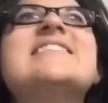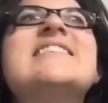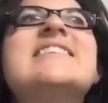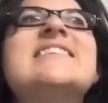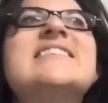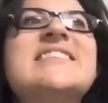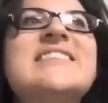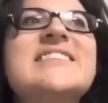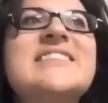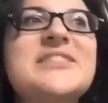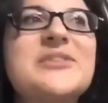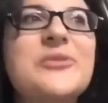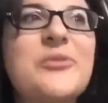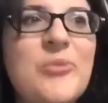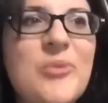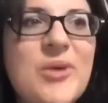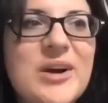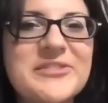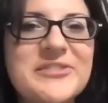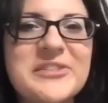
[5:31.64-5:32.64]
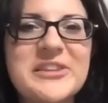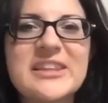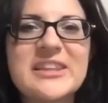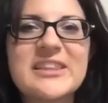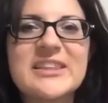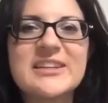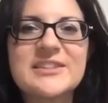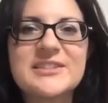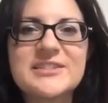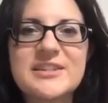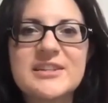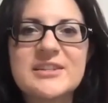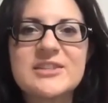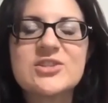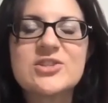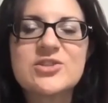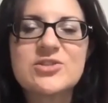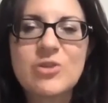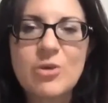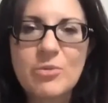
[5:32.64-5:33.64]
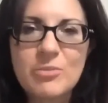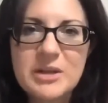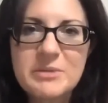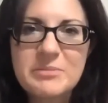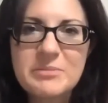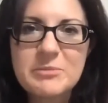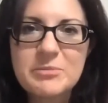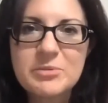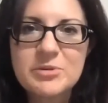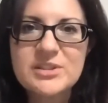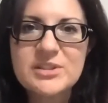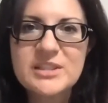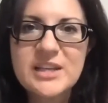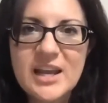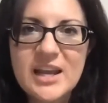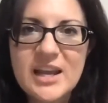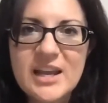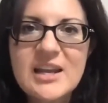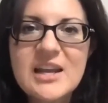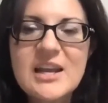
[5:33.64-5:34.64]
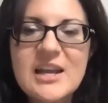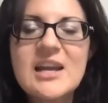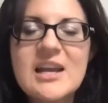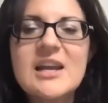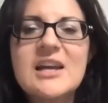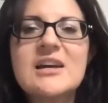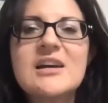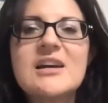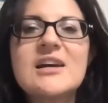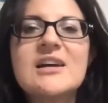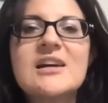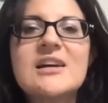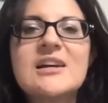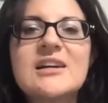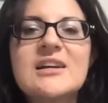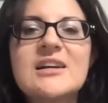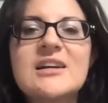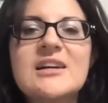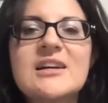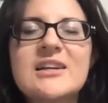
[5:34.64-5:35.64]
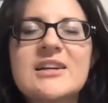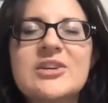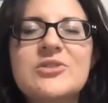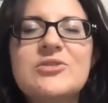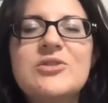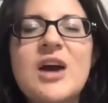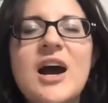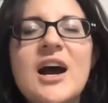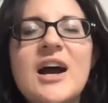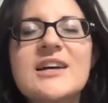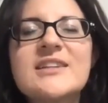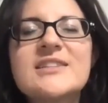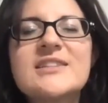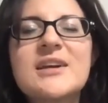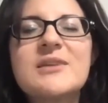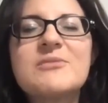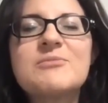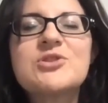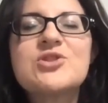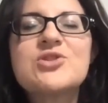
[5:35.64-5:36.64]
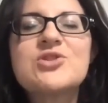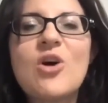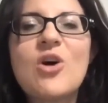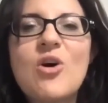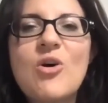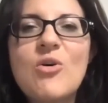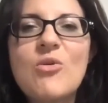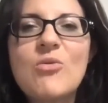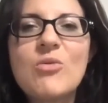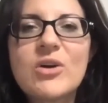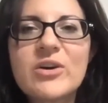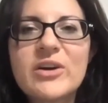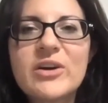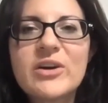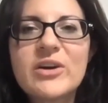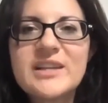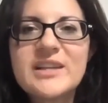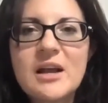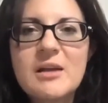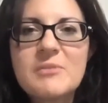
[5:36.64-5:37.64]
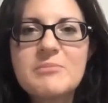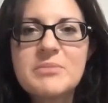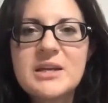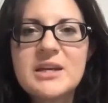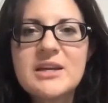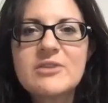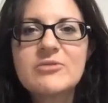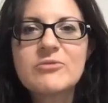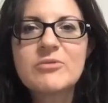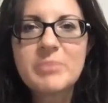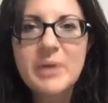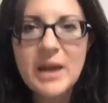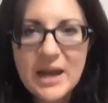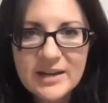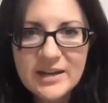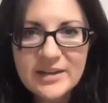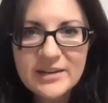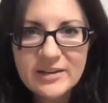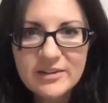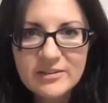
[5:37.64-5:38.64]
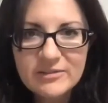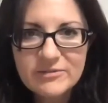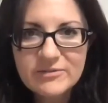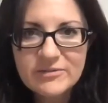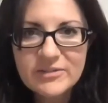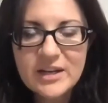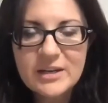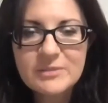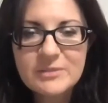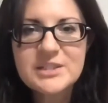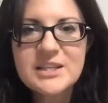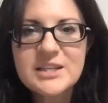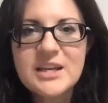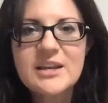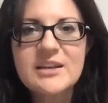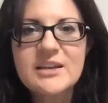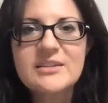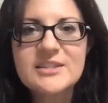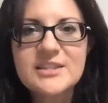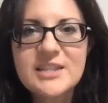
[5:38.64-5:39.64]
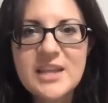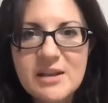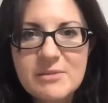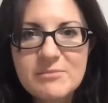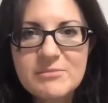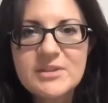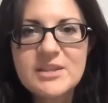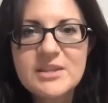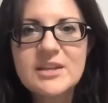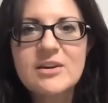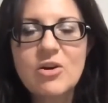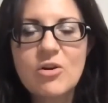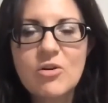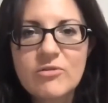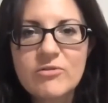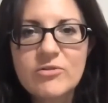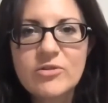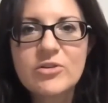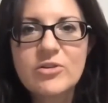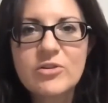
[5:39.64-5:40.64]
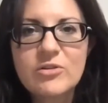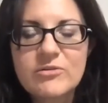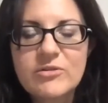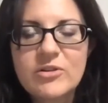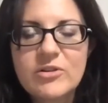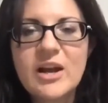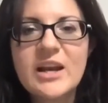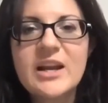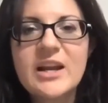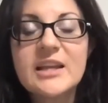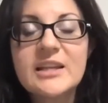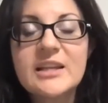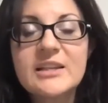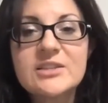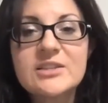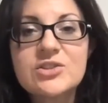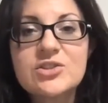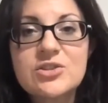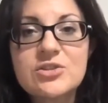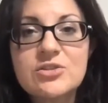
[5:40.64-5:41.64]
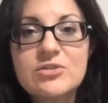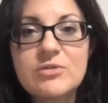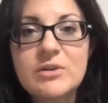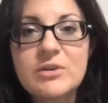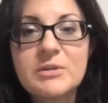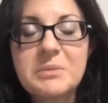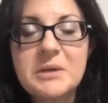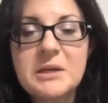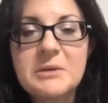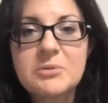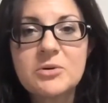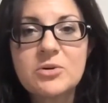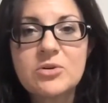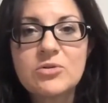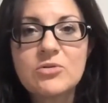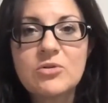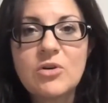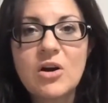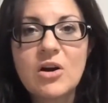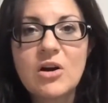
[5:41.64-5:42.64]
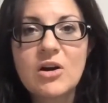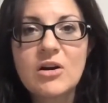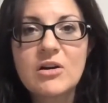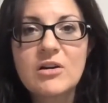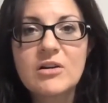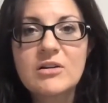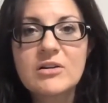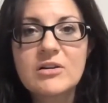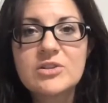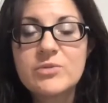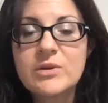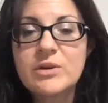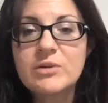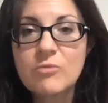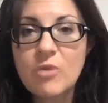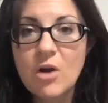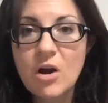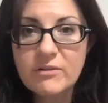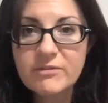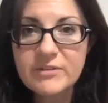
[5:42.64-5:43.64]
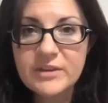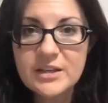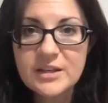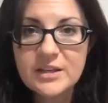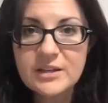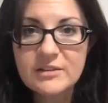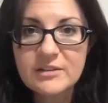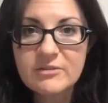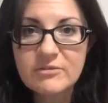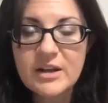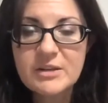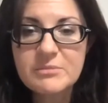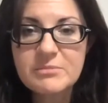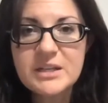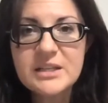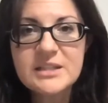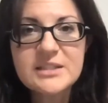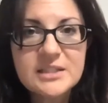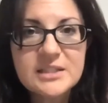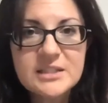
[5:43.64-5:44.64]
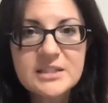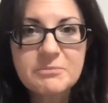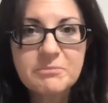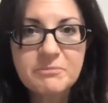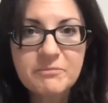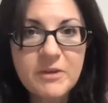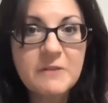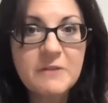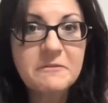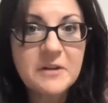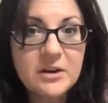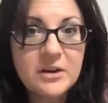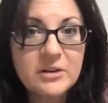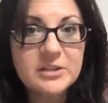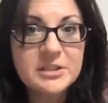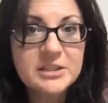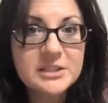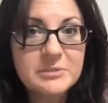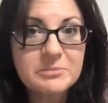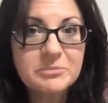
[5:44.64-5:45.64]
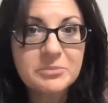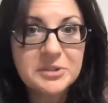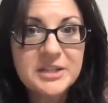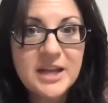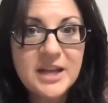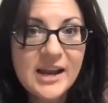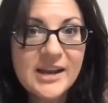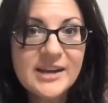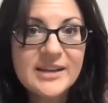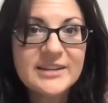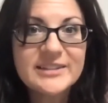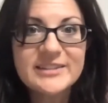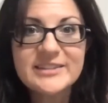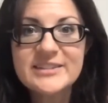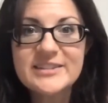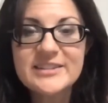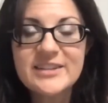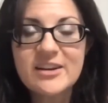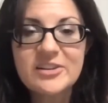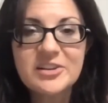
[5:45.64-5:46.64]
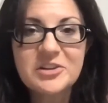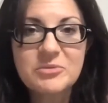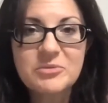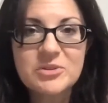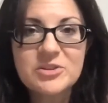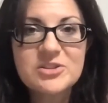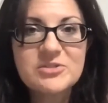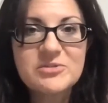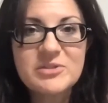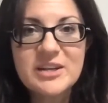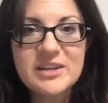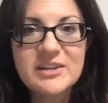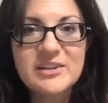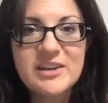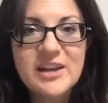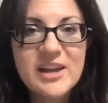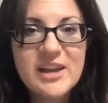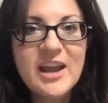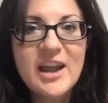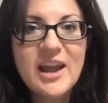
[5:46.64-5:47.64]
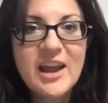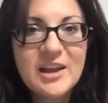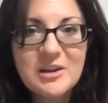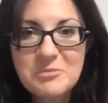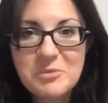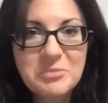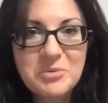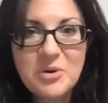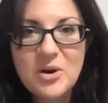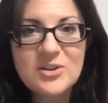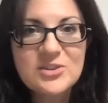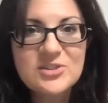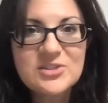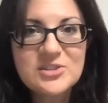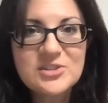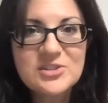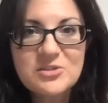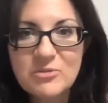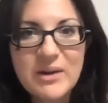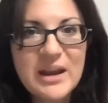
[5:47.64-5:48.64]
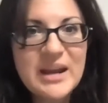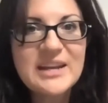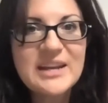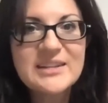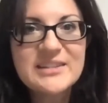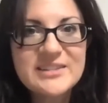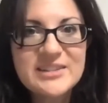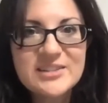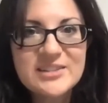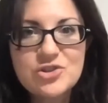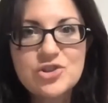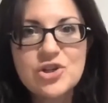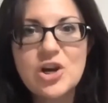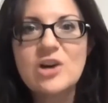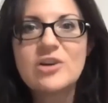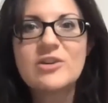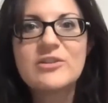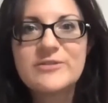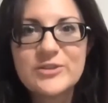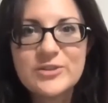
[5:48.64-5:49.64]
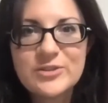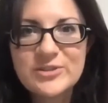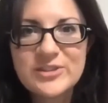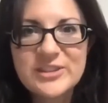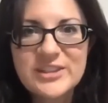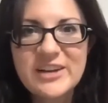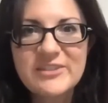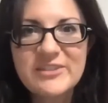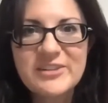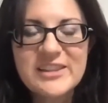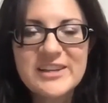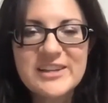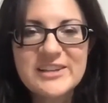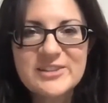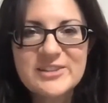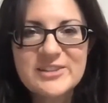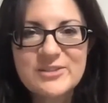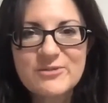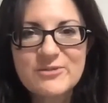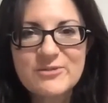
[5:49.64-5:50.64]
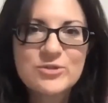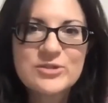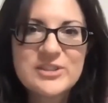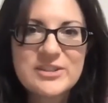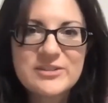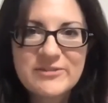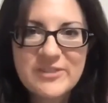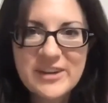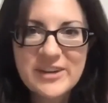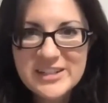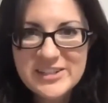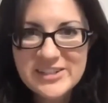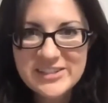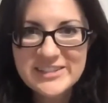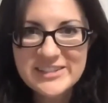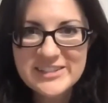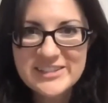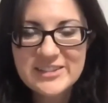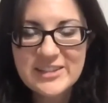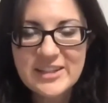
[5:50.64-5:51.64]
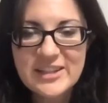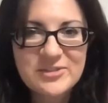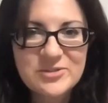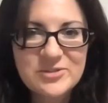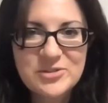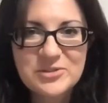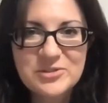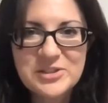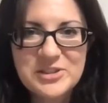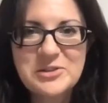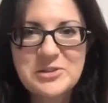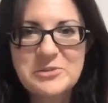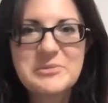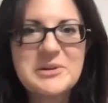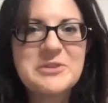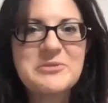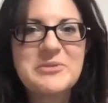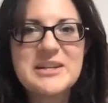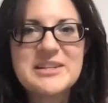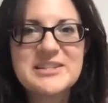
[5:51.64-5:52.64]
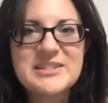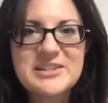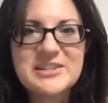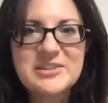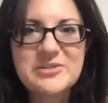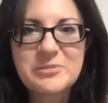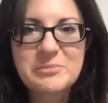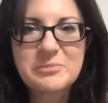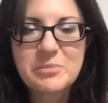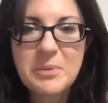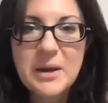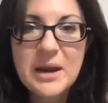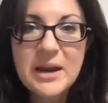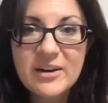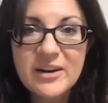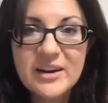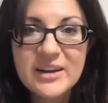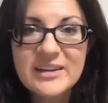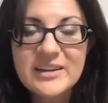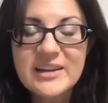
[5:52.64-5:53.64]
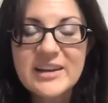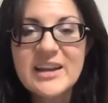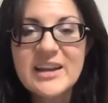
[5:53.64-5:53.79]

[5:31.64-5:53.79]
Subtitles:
This is one of the things that so many people say. You guys, I'm so worried that I'm being repetitive, that I'm saying the same thing over and over. And I get this too with people who are doing raw vegan, right? Because it's a fairly simple diet. It's not like we're doing animal products and grains and junk food and everything. It's fruits and veggies. So there's only so many ways that you can prepare it.